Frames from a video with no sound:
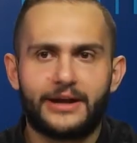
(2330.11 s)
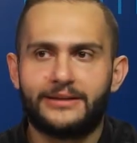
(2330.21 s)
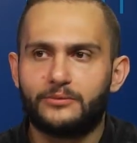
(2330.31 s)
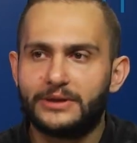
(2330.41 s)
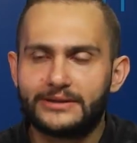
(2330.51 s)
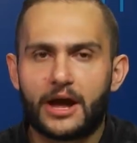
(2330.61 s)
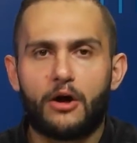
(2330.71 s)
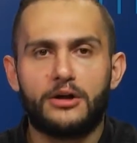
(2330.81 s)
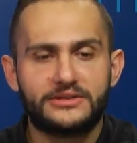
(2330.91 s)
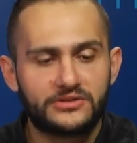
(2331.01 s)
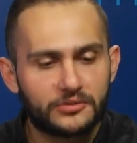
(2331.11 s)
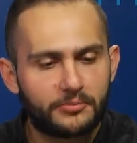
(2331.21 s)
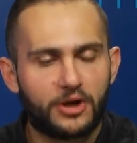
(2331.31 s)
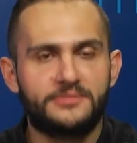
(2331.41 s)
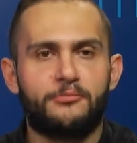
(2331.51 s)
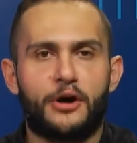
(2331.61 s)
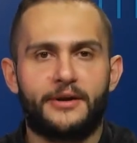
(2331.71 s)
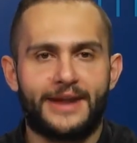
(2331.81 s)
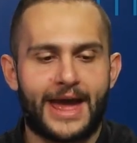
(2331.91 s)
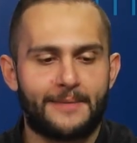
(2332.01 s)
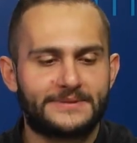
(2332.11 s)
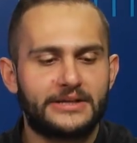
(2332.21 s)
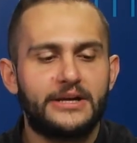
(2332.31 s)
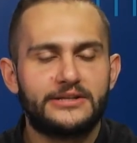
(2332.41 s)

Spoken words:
And it now also supports modern apps.